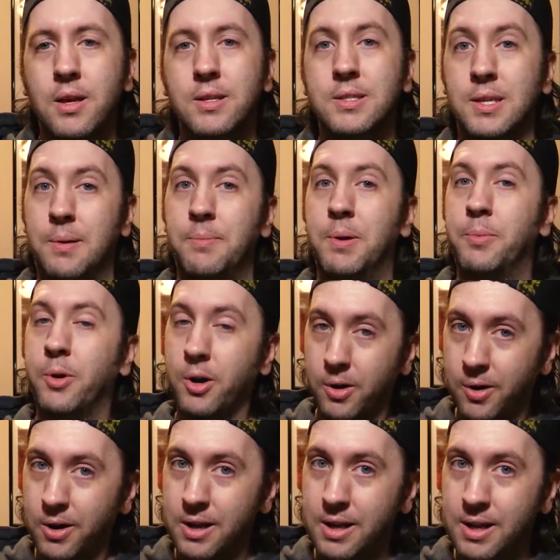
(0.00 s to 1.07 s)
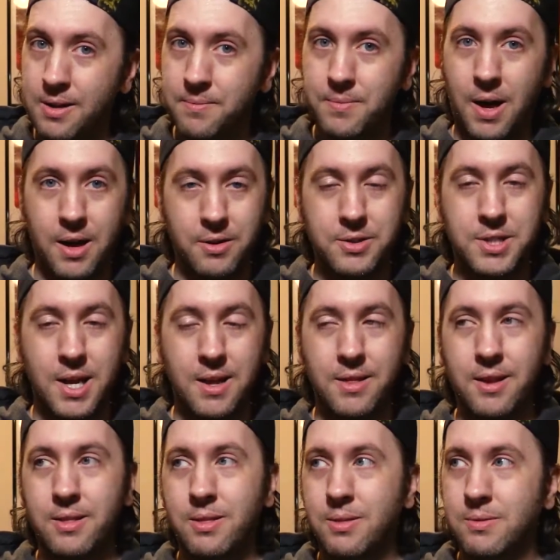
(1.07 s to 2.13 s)
Some people are greedy. I understand
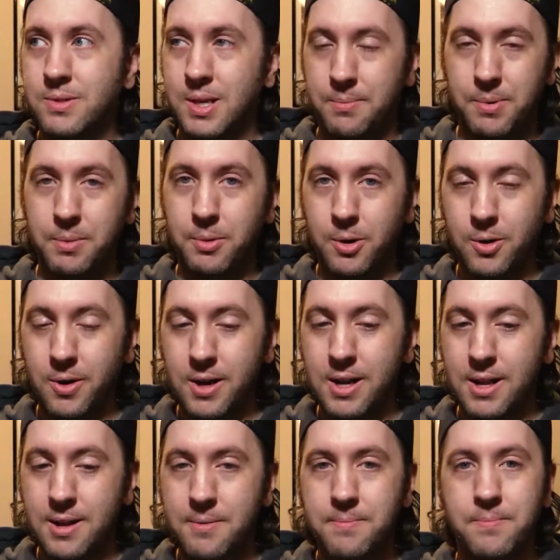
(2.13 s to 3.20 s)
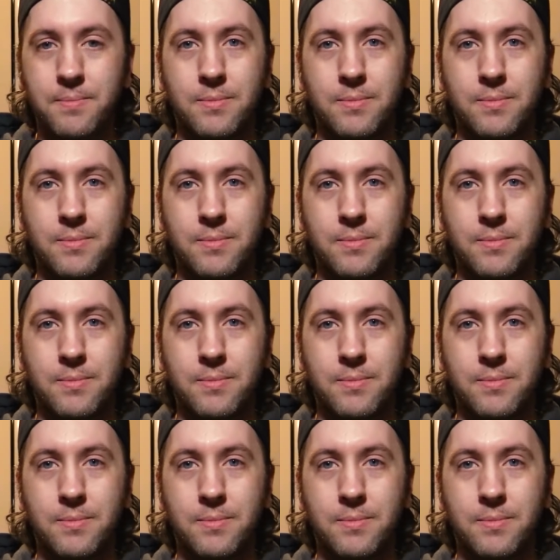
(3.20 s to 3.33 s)
that some people are greedy.